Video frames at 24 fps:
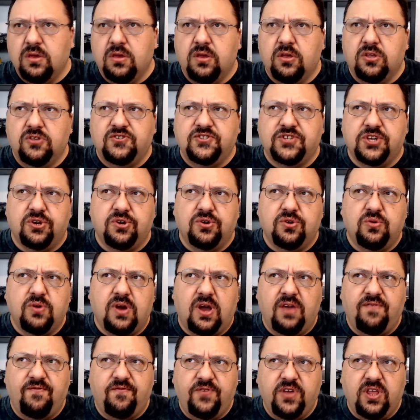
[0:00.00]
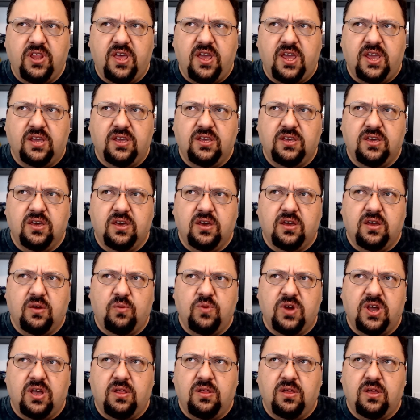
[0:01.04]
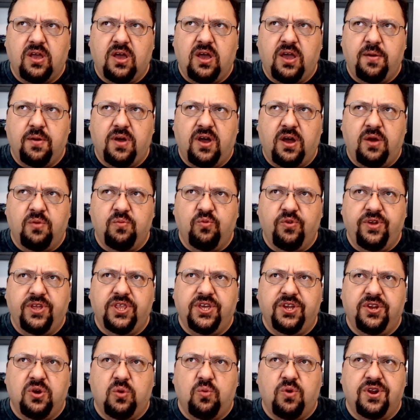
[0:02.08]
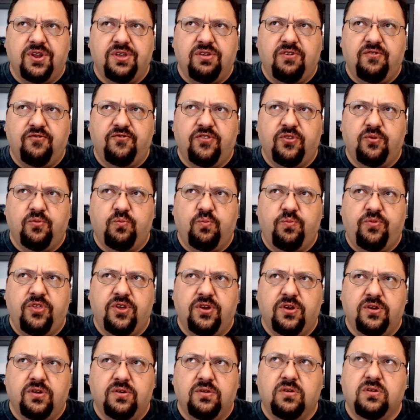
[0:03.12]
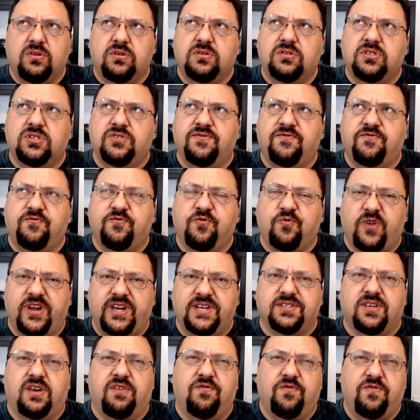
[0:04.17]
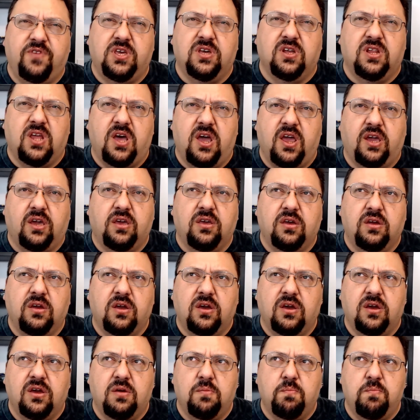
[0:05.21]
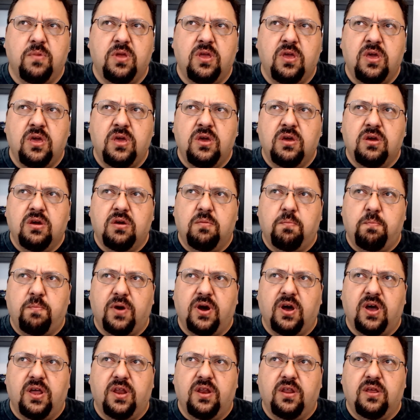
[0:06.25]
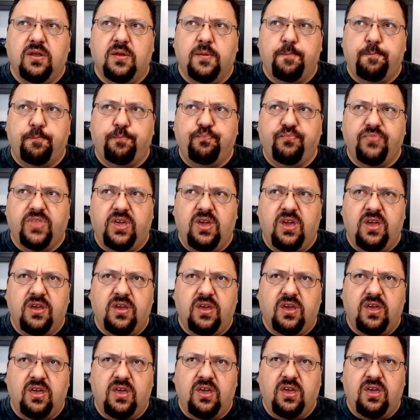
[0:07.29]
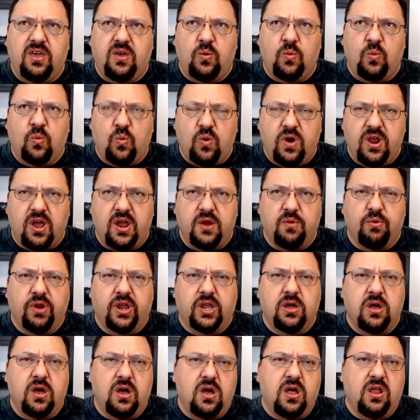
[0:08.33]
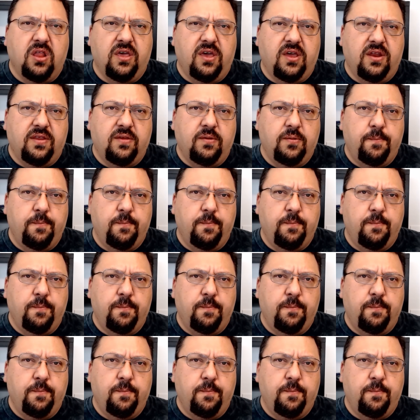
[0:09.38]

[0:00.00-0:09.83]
So I feel like, well, I really don't want to use the phrase "I feel like," but when I recall it,